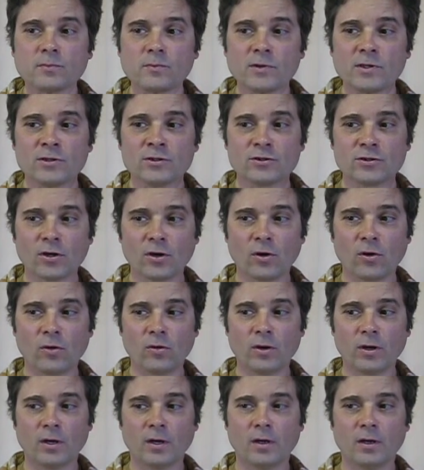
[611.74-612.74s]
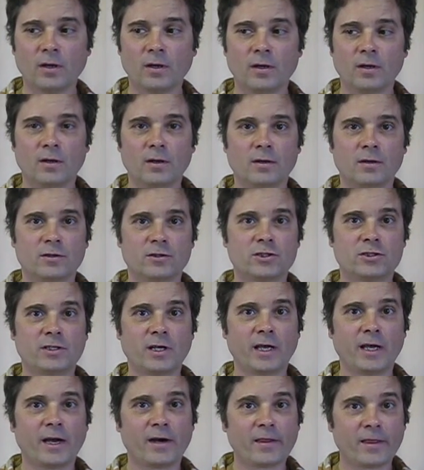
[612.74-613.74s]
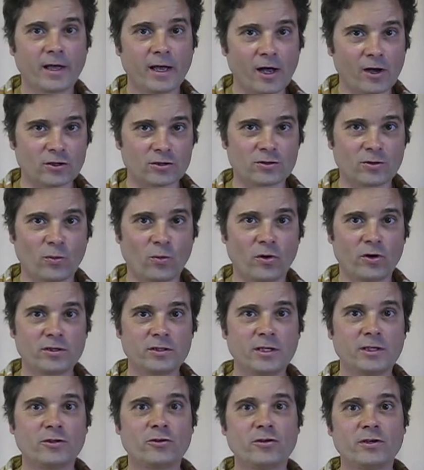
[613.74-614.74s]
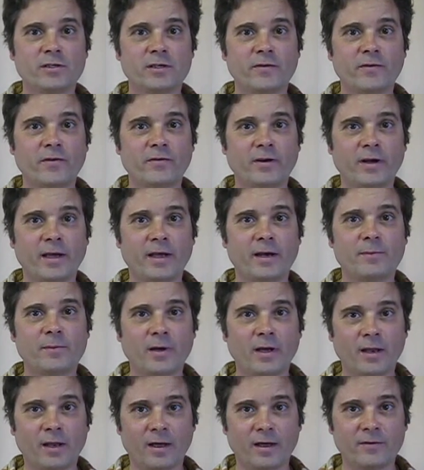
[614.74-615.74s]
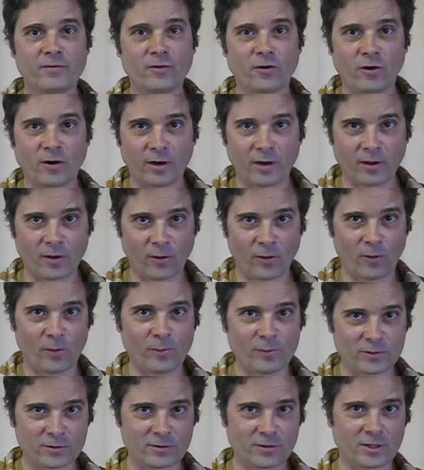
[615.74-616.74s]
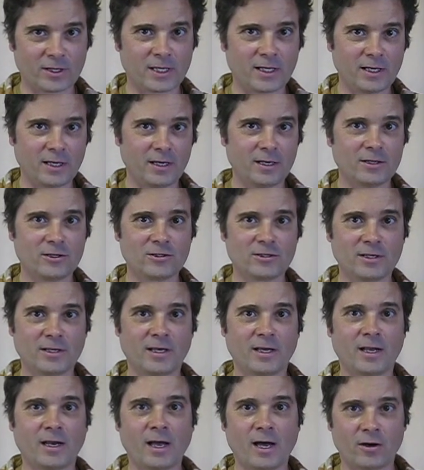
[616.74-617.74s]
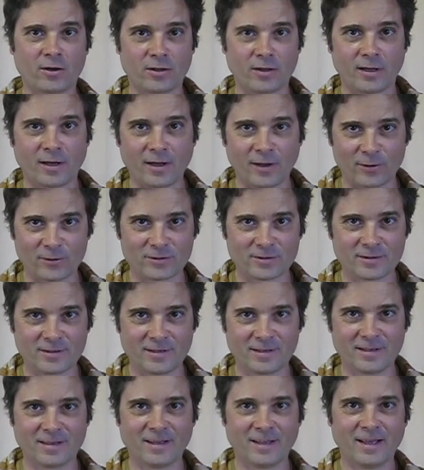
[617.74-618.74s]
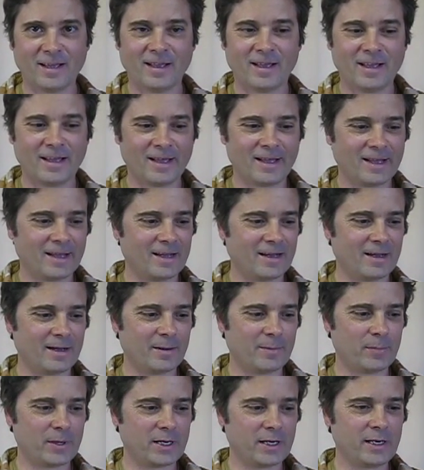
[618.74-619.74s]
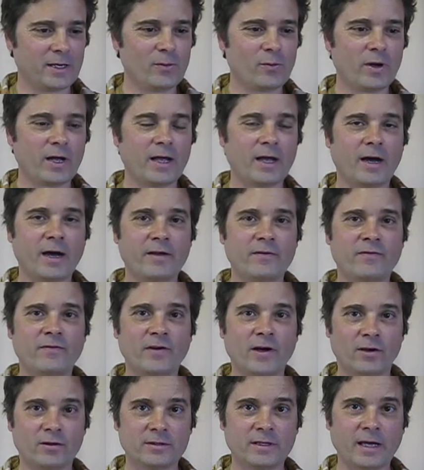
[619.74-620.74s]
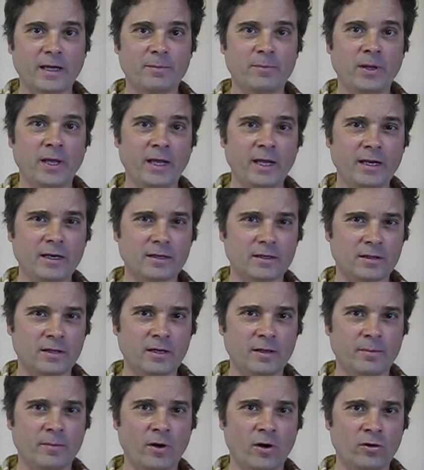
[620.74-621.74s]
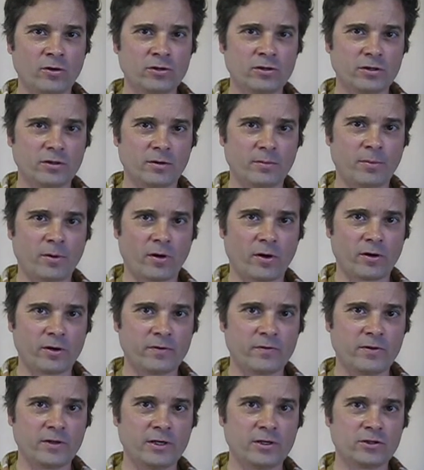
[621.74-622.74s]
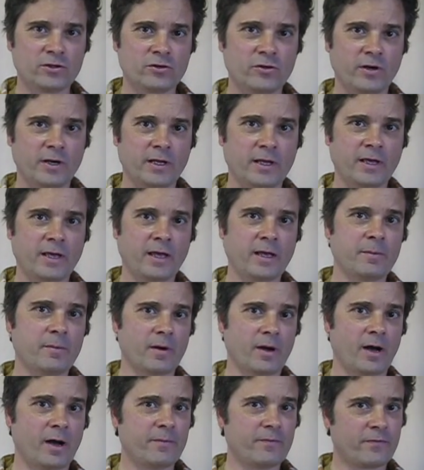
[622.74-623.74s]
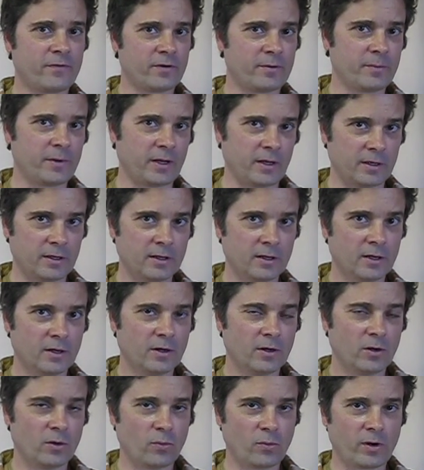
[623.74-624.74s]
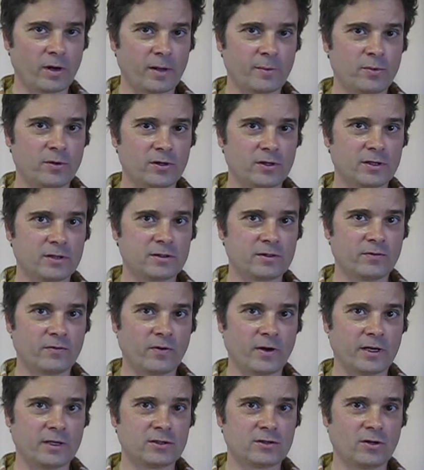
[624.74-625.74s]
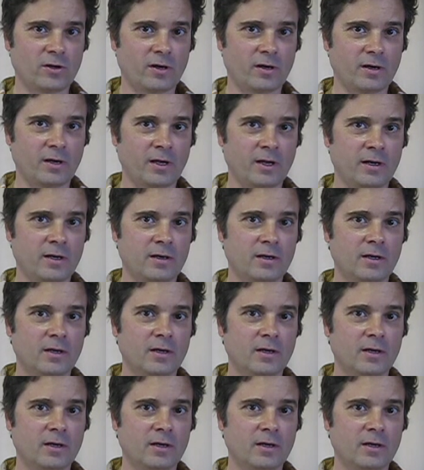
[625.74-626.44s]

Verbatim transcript: so stay out of the house the worst injuries i've ever had in my life are at home so the key is to get out of the house um, but anyway, I felt that pain. The emotional part of the injury came up for me when I put this device on. And,